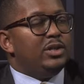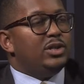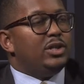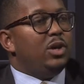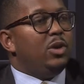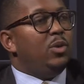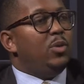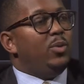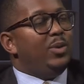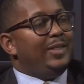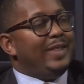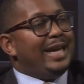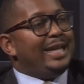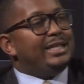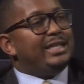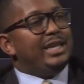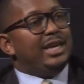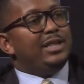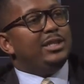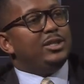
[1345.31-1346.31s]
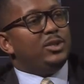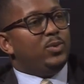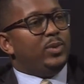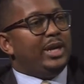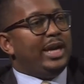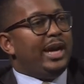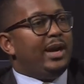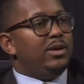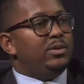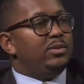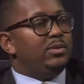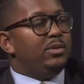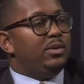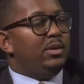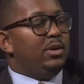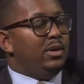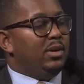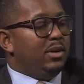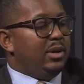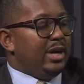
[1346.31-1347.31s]
So when that challenge went out,
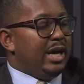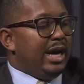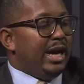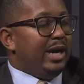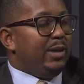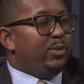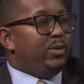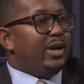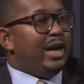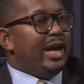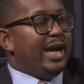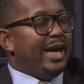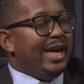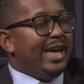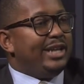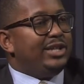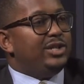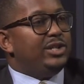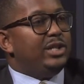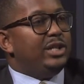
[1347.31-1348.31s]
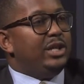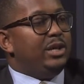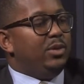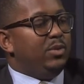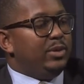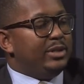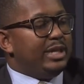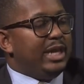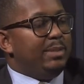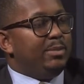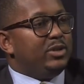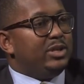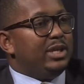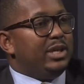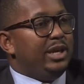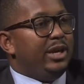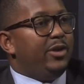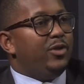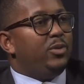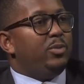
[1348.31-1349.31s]
I actually was able to
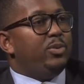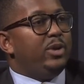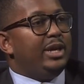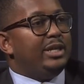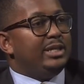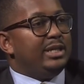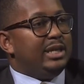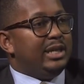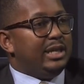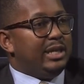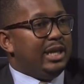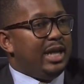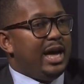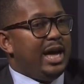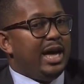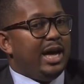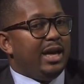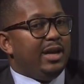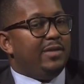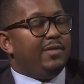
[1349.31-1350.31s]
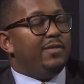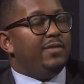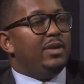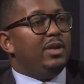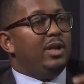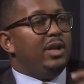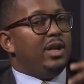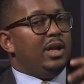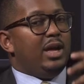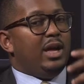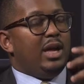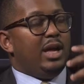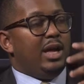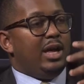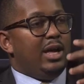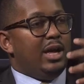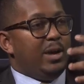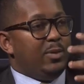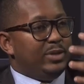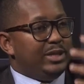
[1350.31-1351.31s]
hear the president live.
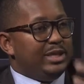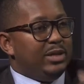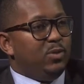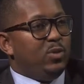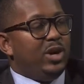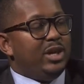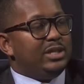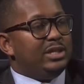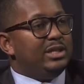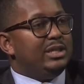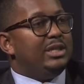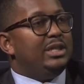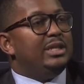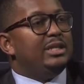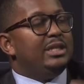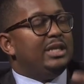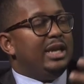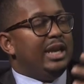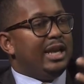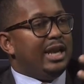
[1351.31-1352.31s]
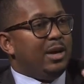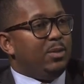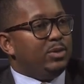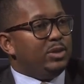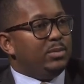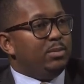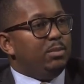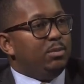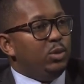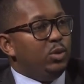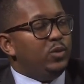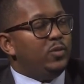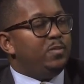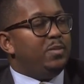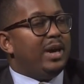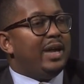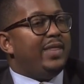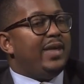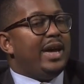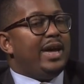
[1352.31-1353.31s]
I was in Washington, D.C., and I was moved
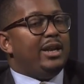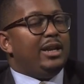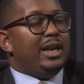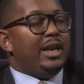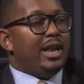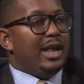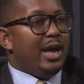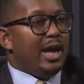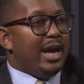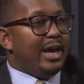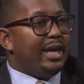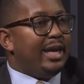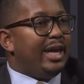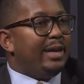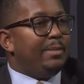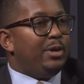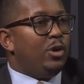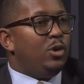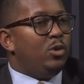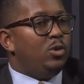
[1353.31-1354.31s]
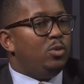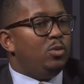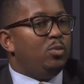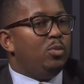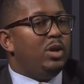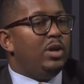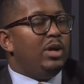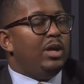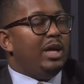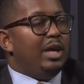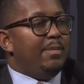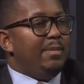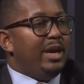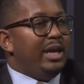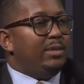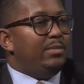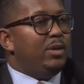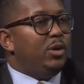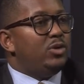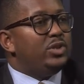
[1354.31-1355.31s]
by that, and I came home and
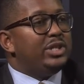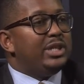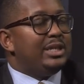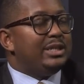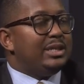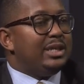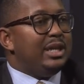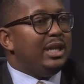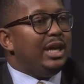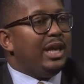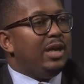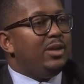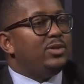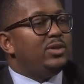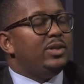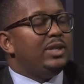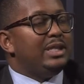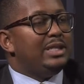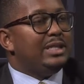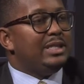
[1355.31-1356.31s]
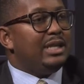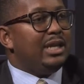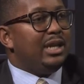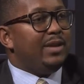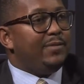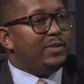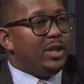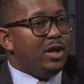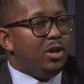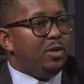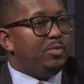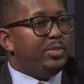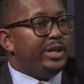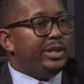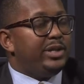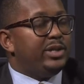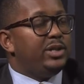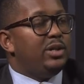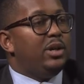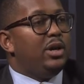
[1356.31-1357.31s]
made a motion at City Council that the city of Long
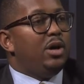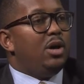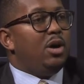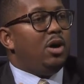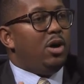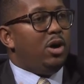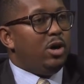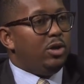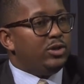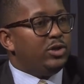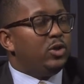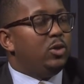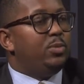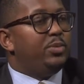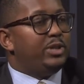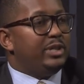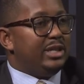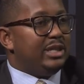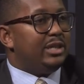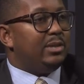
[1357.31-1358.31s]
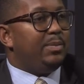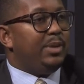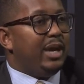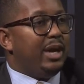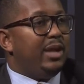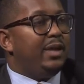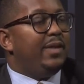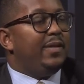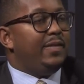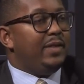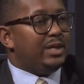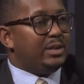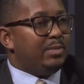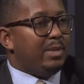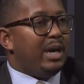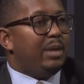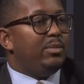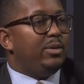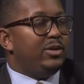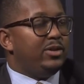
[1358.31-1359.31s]
Beach also participate in this
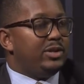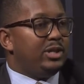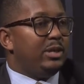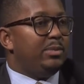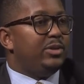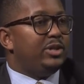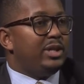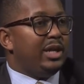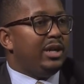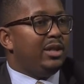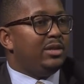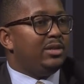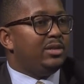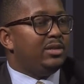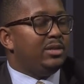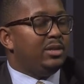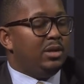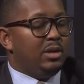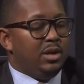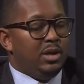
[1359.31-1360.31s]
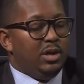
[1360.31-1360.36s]
My Brother's Keeper Challenge.